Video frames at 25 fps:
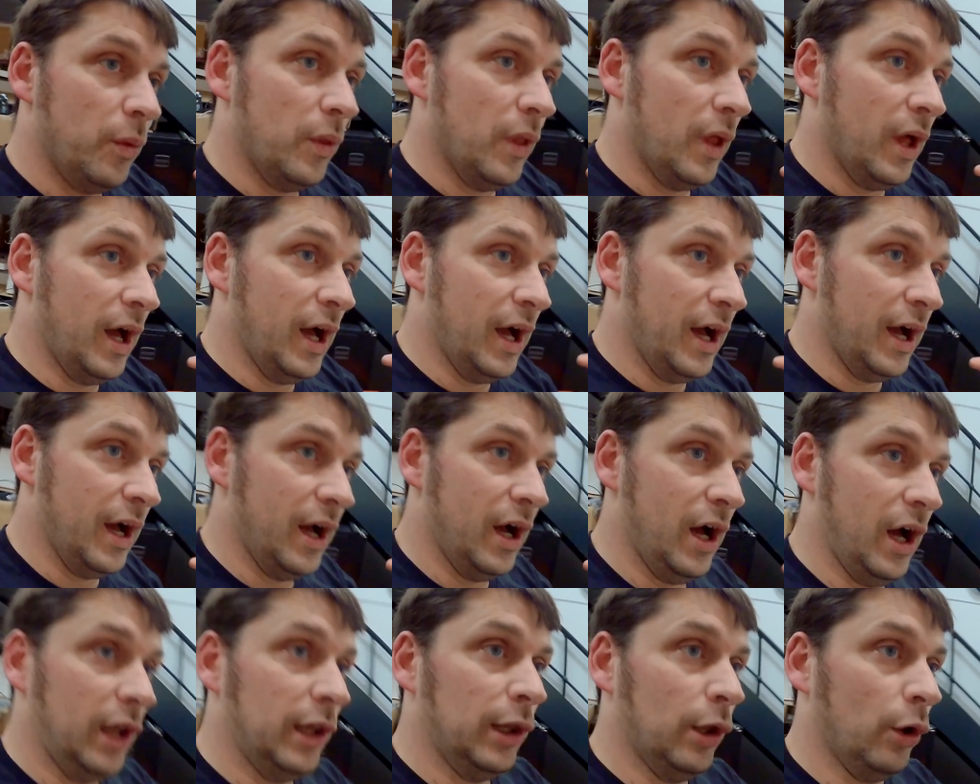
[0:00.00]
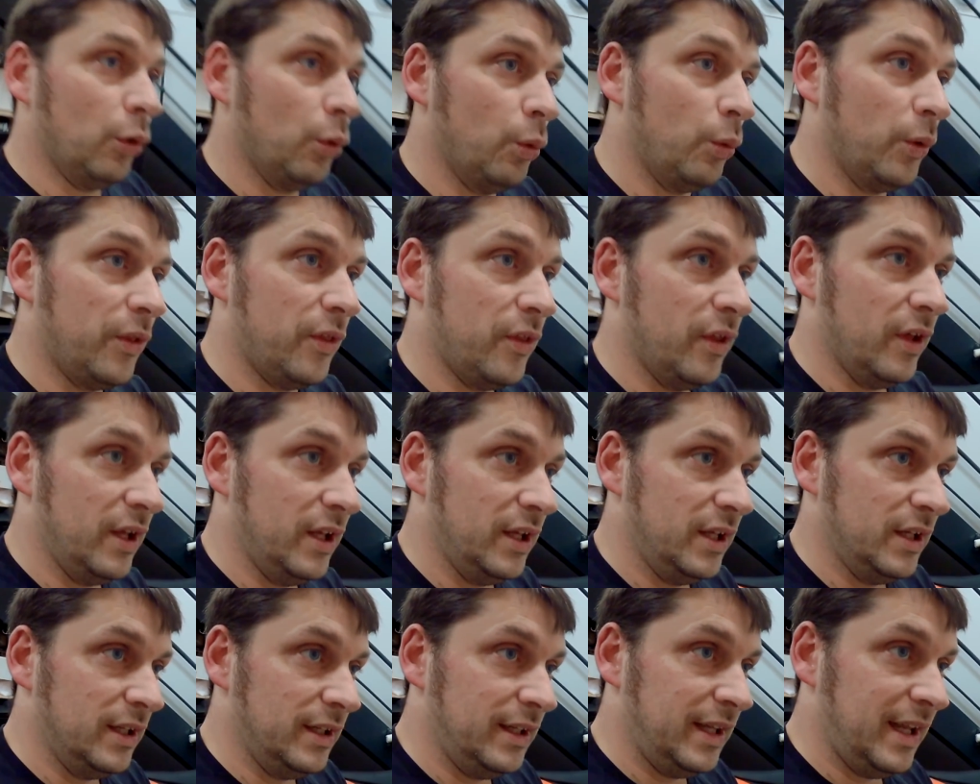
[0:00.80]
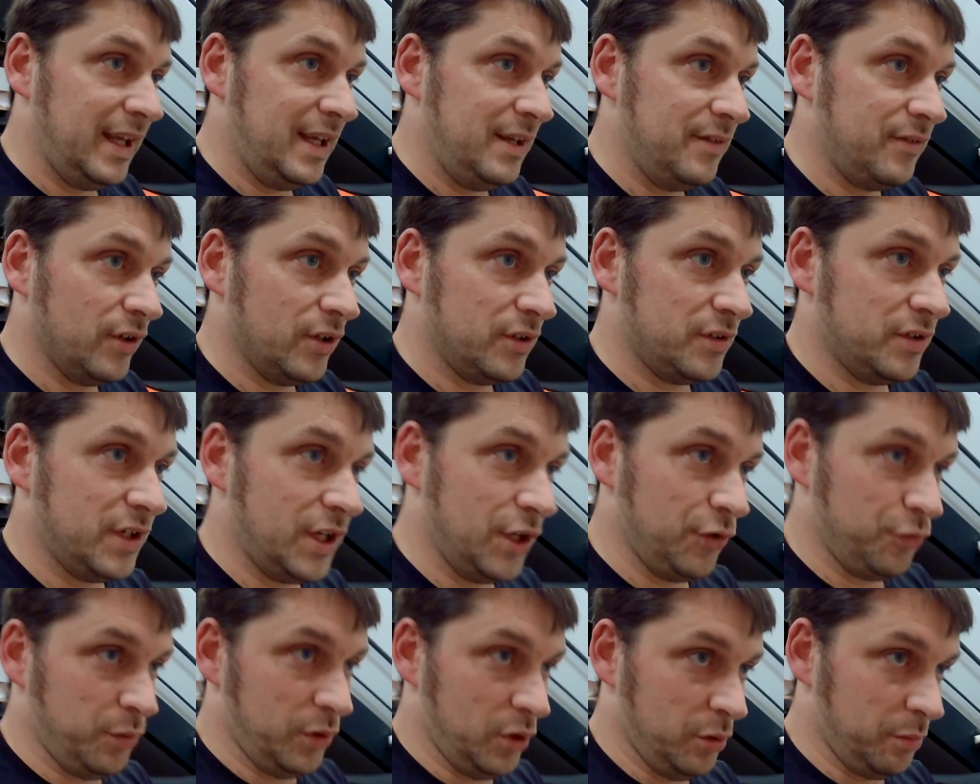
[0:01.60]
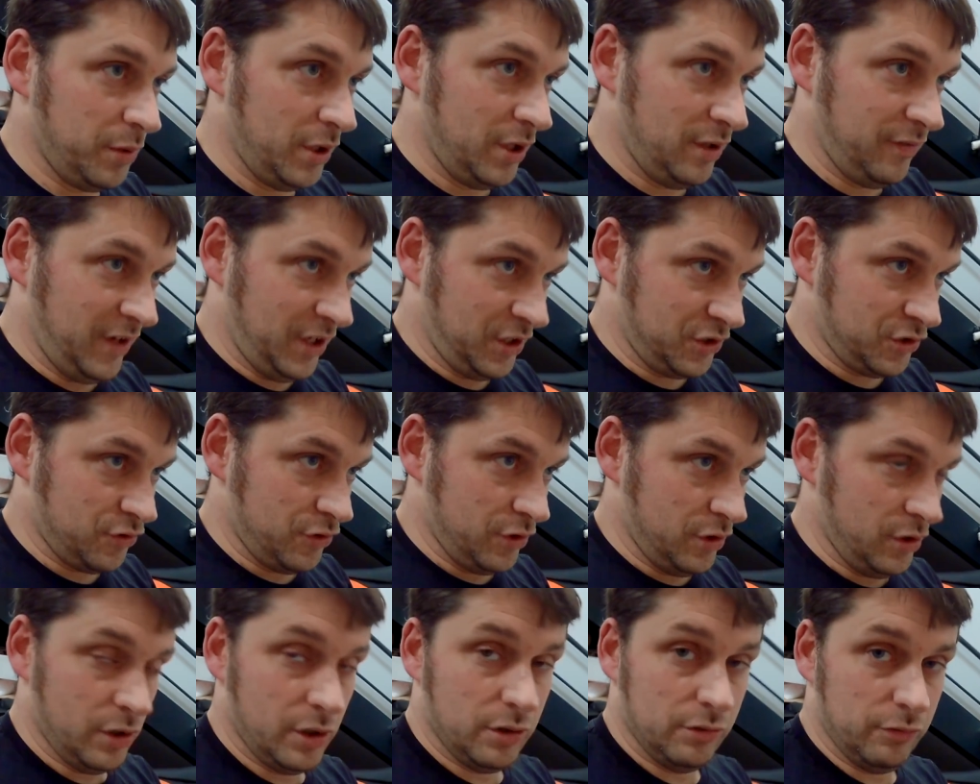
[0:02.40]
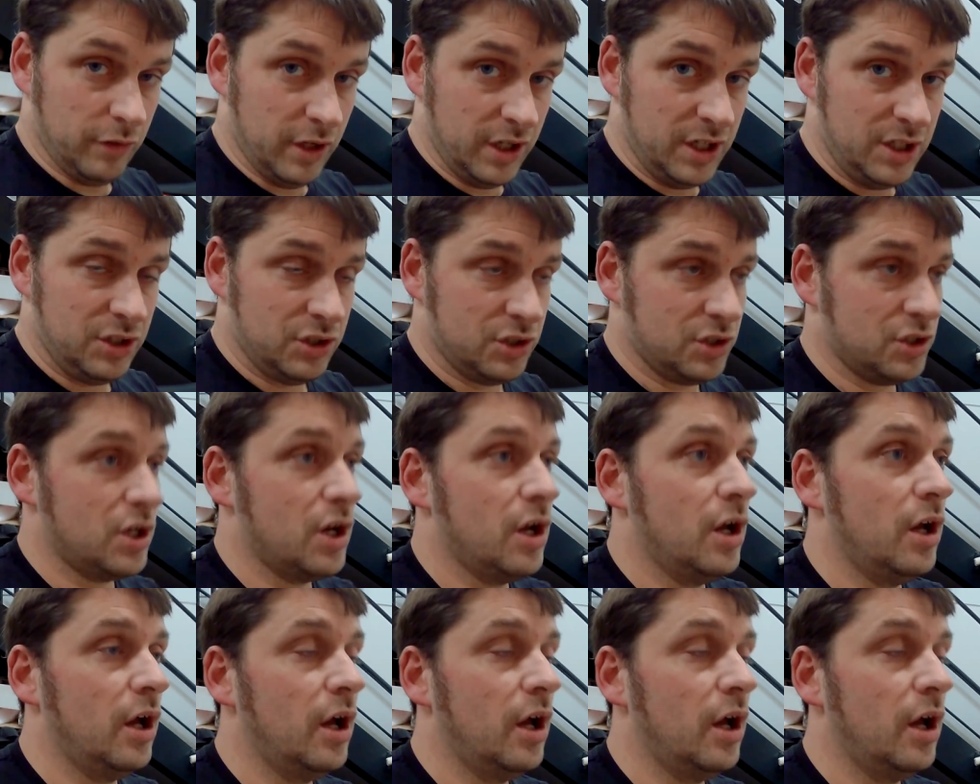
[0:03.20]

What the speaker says: along with the lever to give me a bit of extra reach,